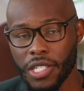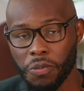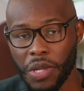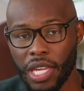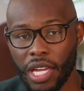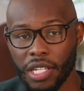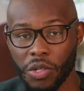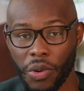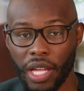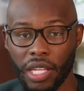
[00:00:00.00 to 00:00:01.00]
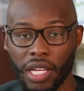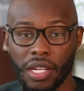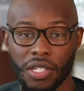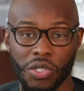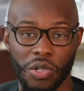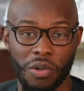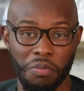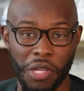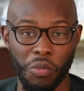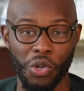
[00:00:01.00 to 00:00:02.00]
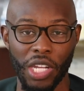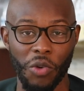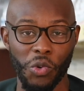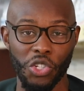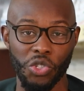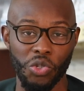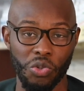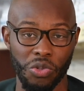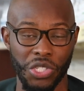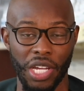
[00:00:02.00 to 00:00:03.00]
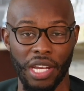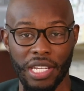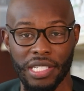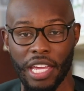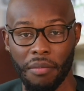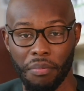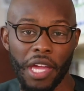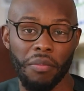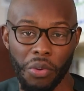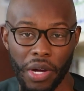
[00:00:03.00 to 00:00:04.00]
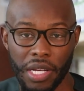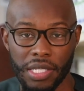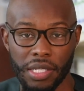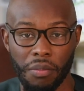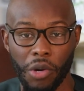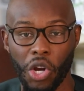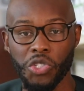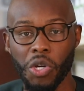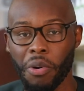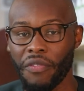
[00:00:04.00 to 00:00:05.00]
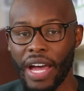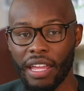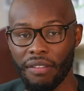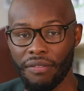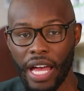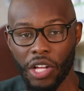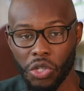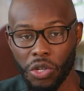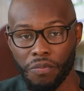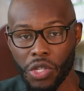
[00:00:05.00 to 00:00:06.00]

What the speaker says: speaking directly to people that we knew shared the same pain points, but also providing value.